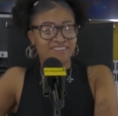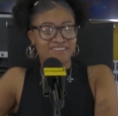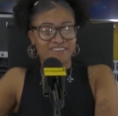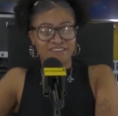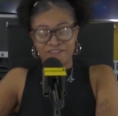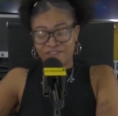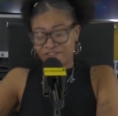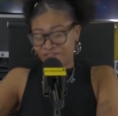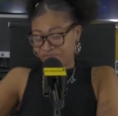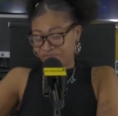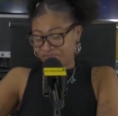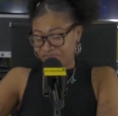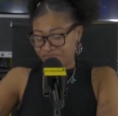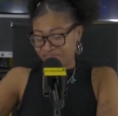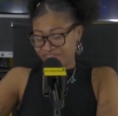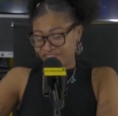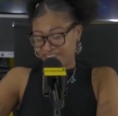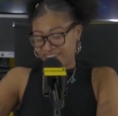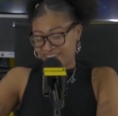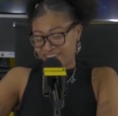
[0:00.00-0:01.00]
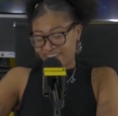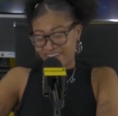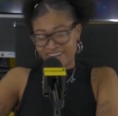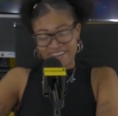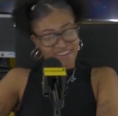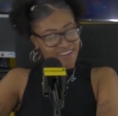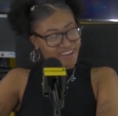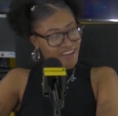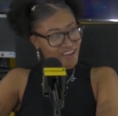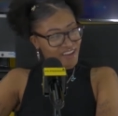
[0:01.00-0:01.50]
Um, What's the
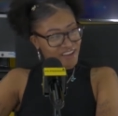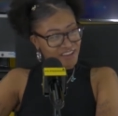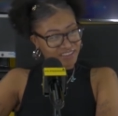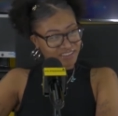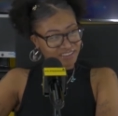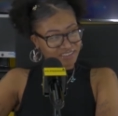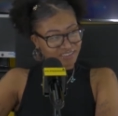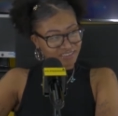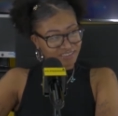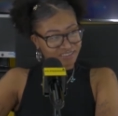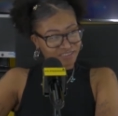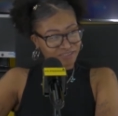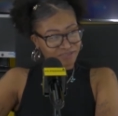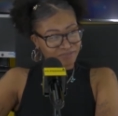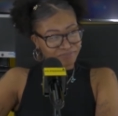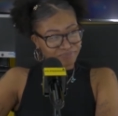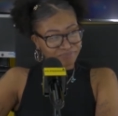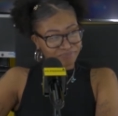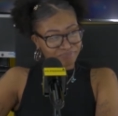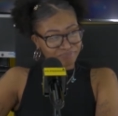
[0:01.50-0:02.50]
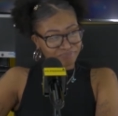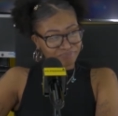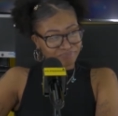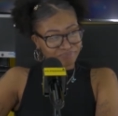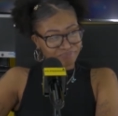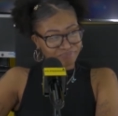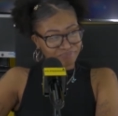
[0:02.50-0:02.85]
busiest night for you?